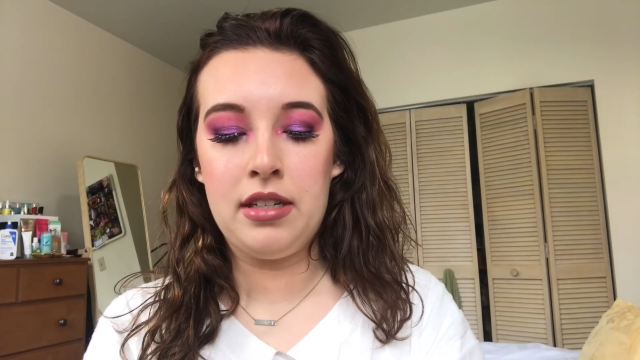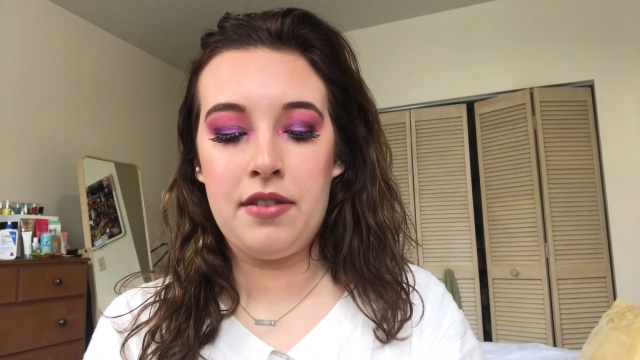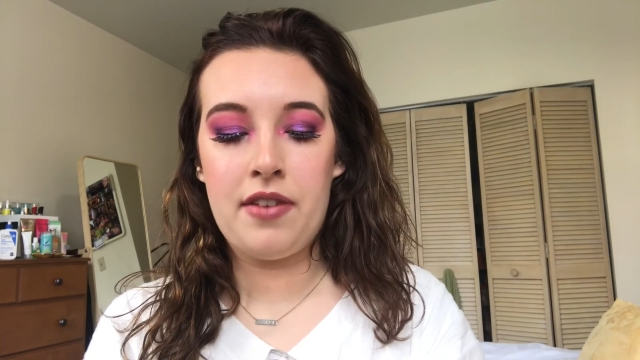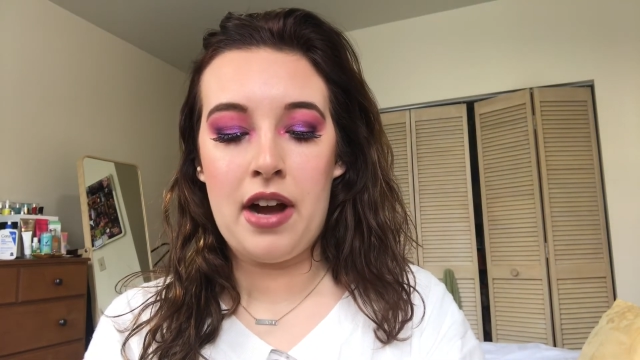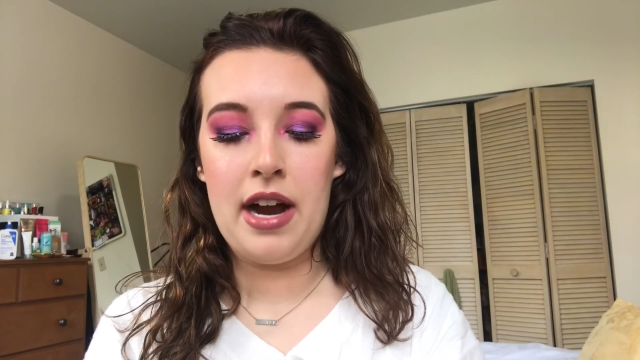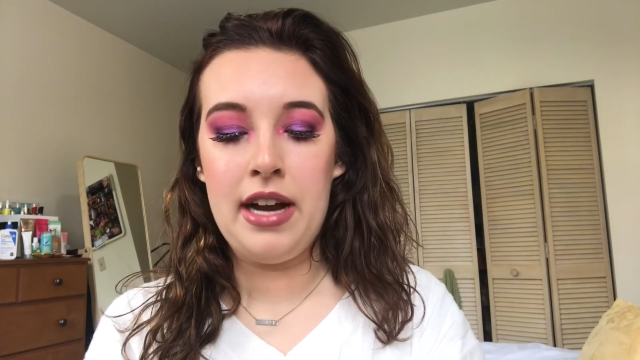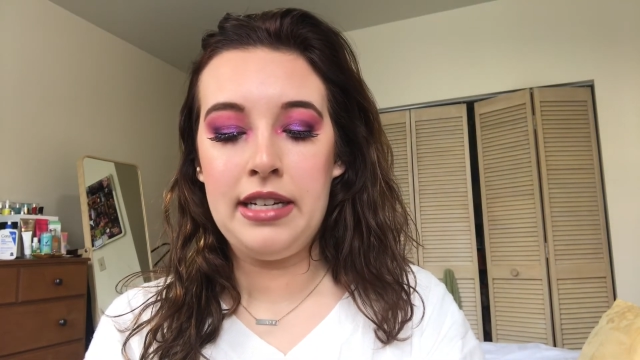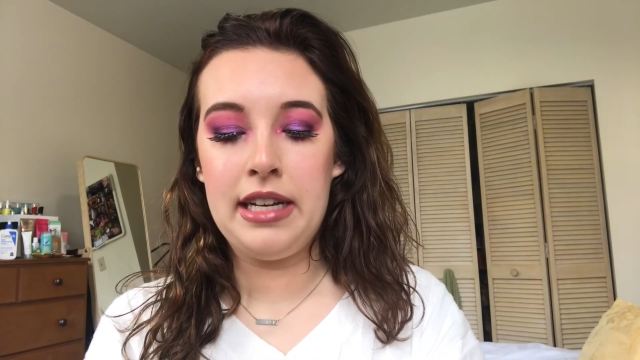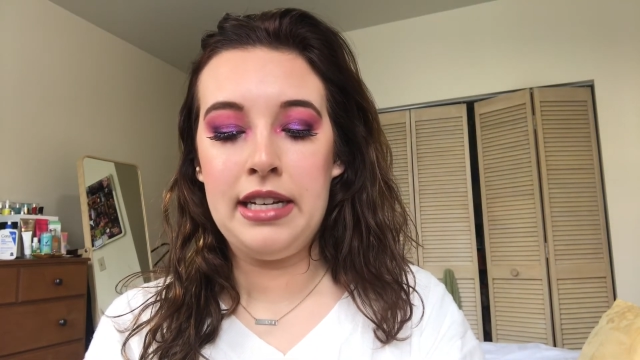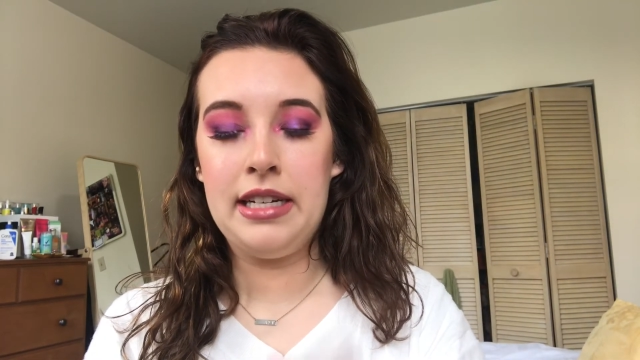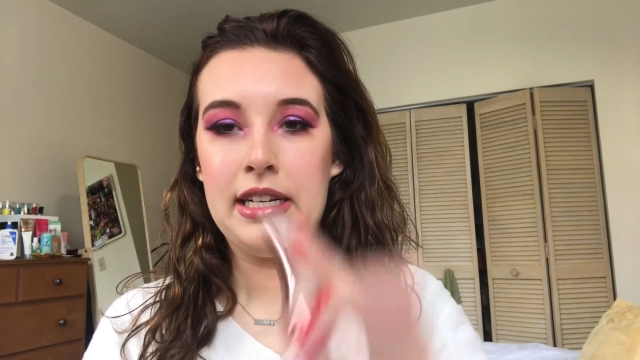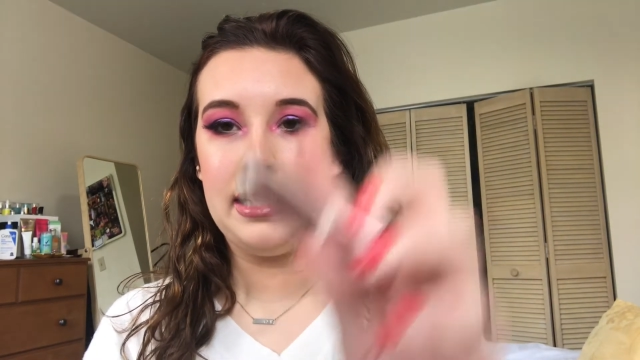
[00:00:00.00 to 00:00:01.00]
Defined
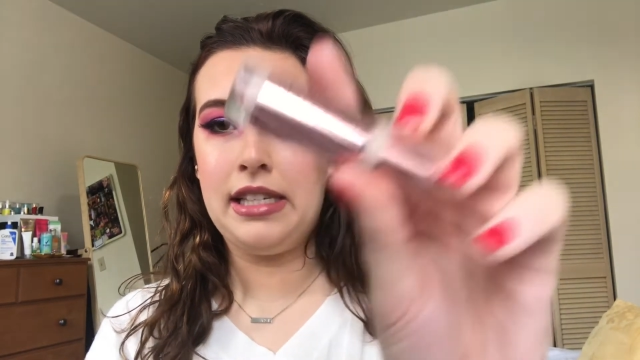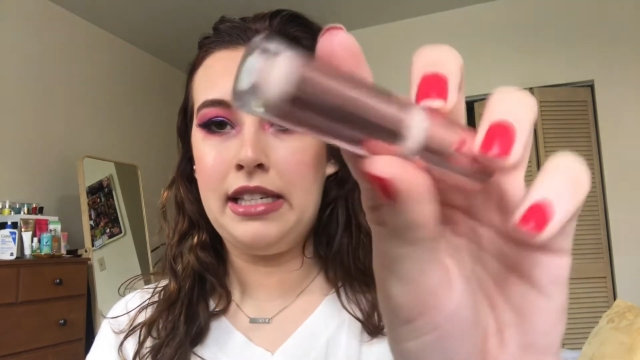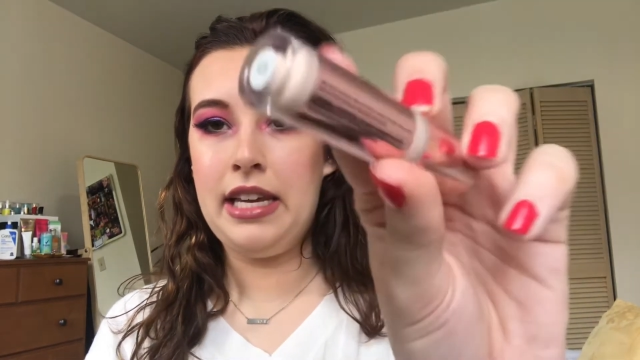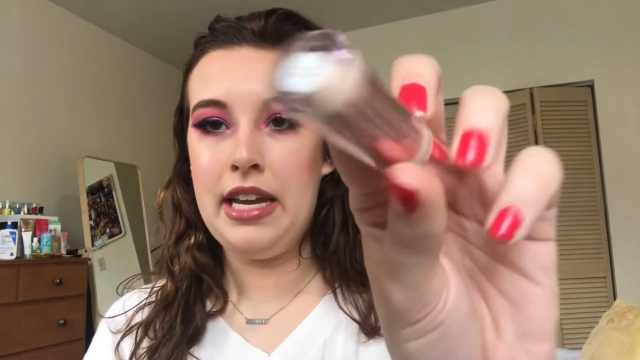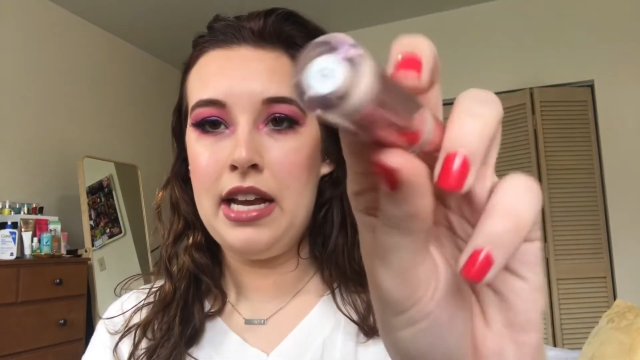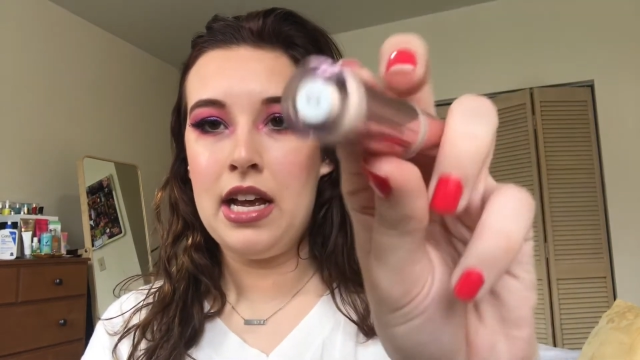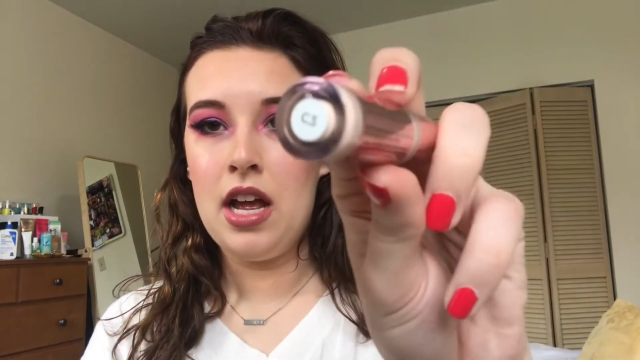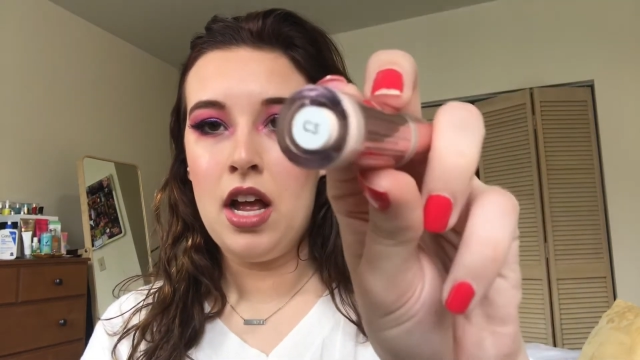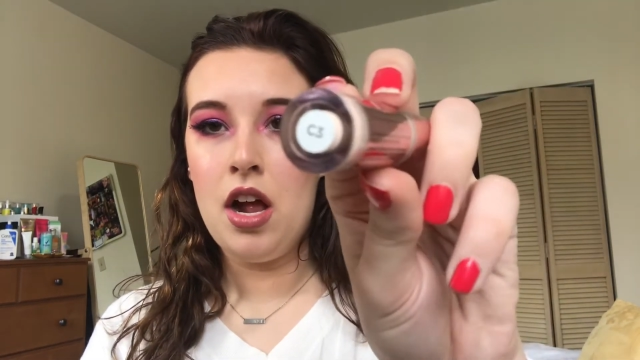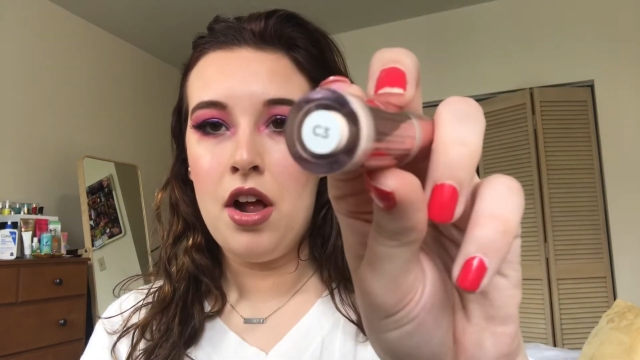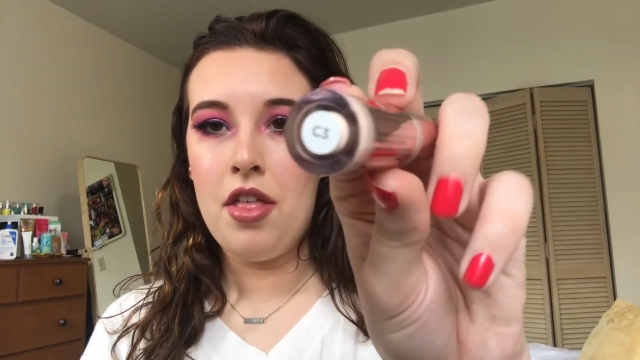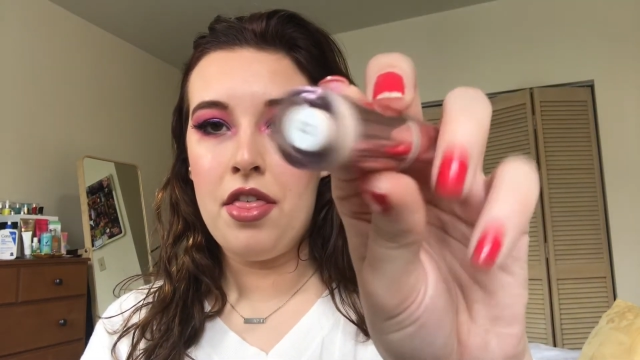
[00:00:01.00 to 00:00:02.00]
in
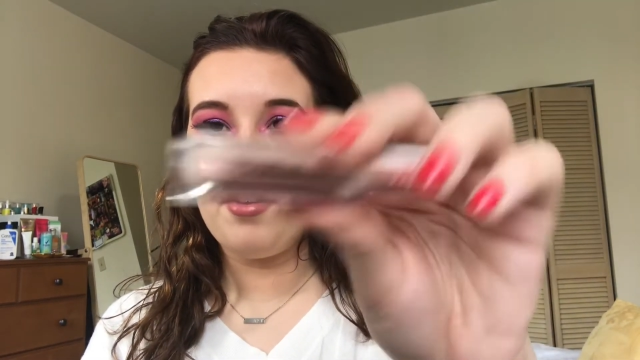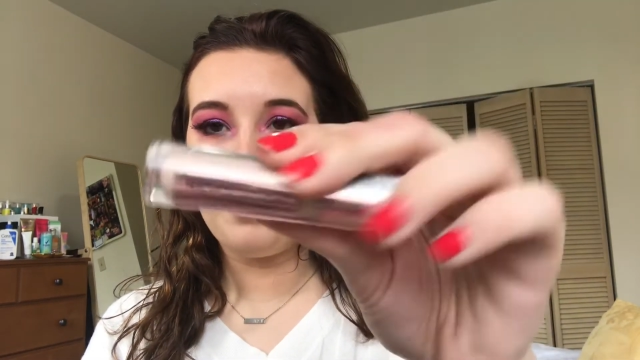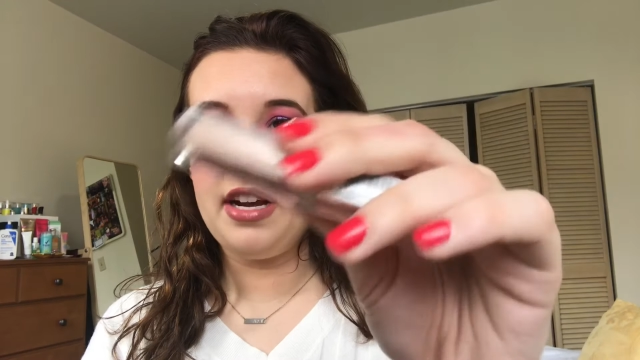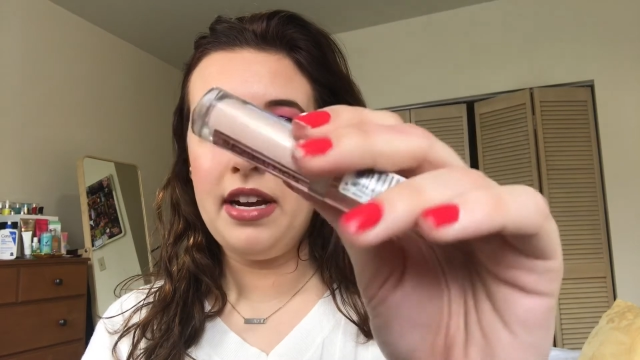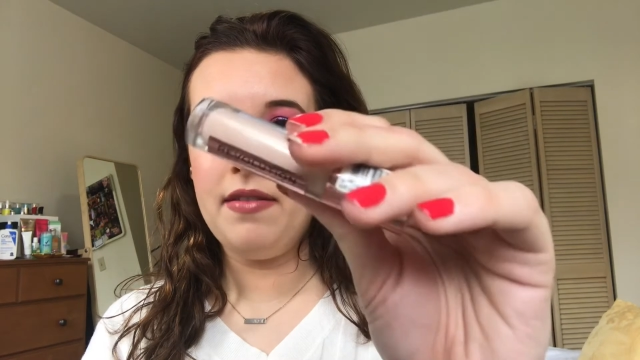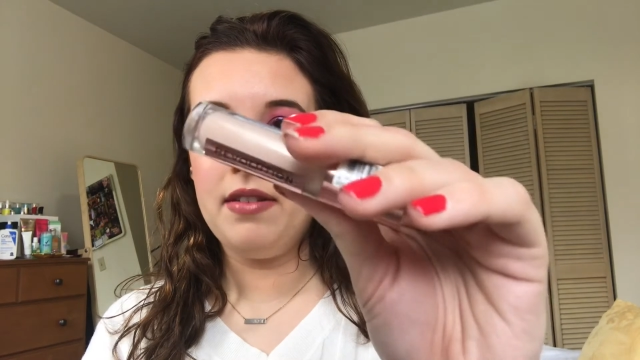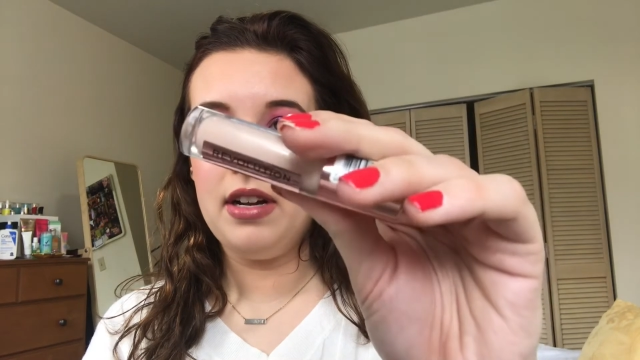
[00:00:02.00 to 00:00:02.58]
C3.